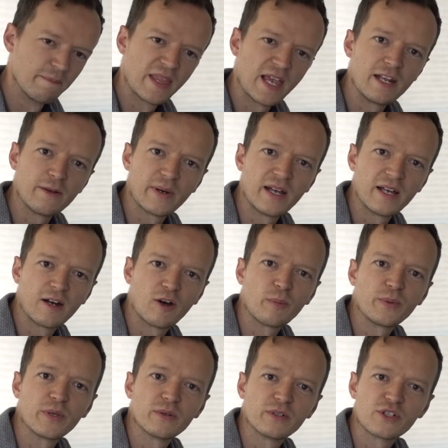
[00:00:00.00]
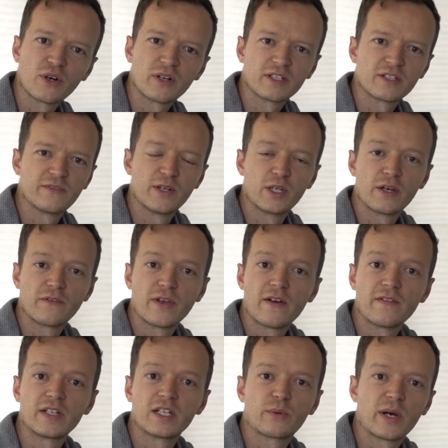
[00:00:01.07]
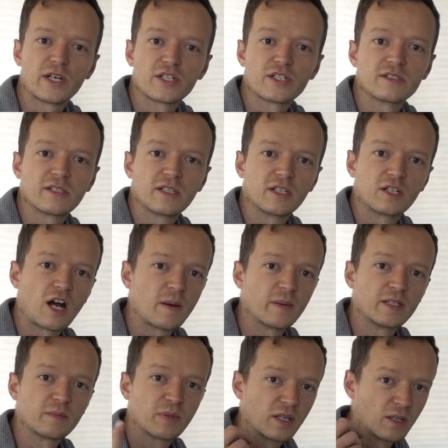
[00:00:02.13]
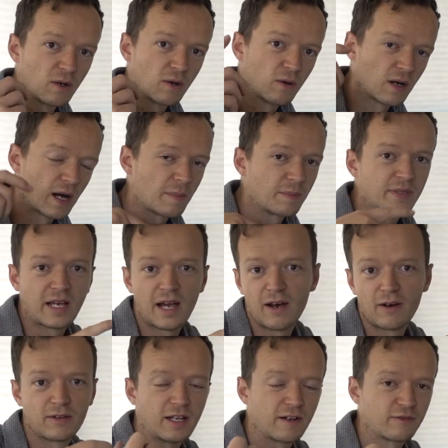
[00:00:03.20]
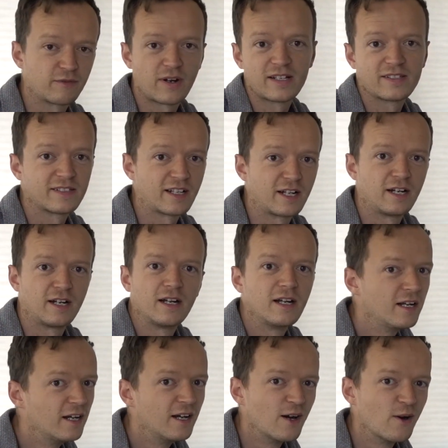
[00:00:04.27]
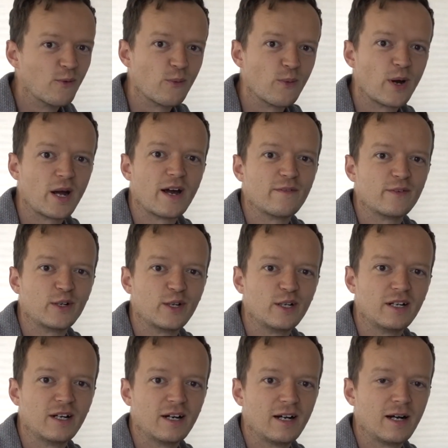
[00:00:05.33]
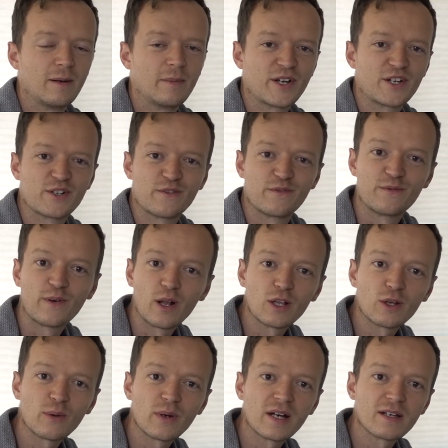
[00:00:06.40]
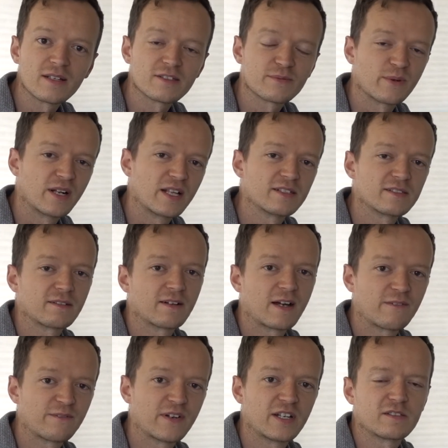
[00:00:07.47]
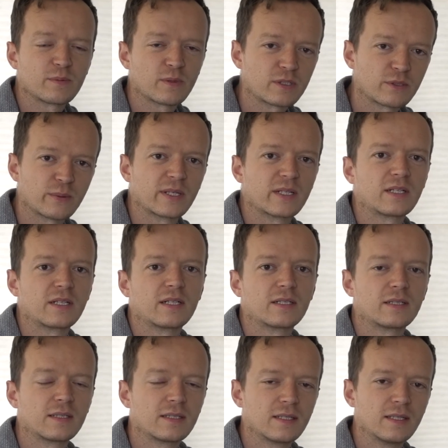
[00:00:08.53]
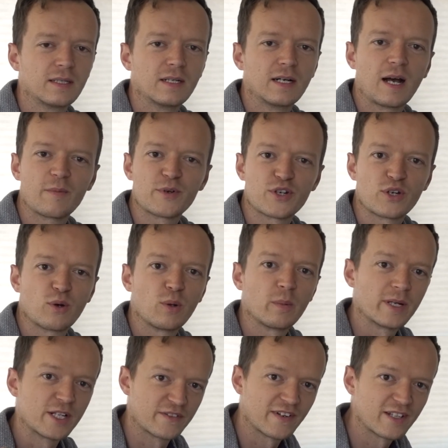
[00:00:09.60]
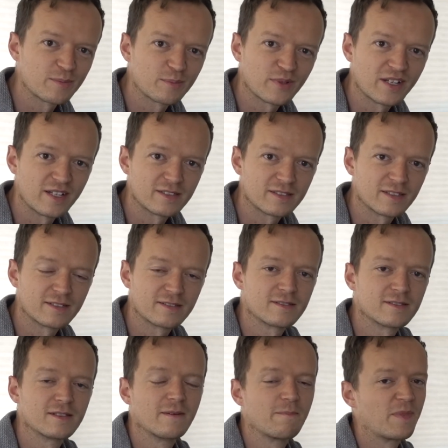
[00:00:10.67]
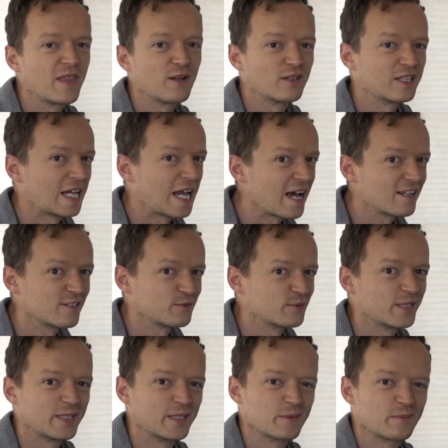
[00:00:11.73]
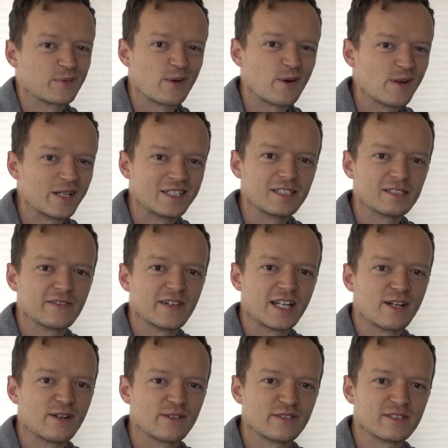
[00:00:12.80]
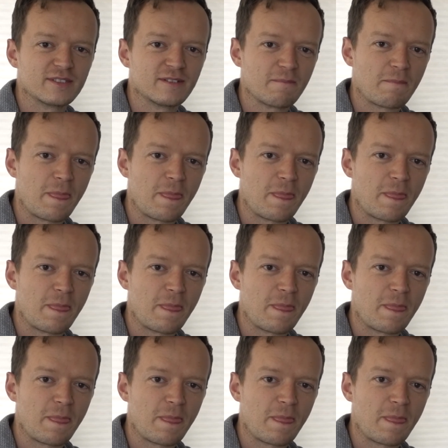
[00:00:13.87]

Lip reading: Anyway, I hope you enjoyed this video. If you have any questions, you can comment below, up, down, left, right, center, wherever. Make sure to follow us. We're on Instagram, Facebook, Twitter. I'm sure a whole bunch of other places. You know, Leanne is really the pro at these videos.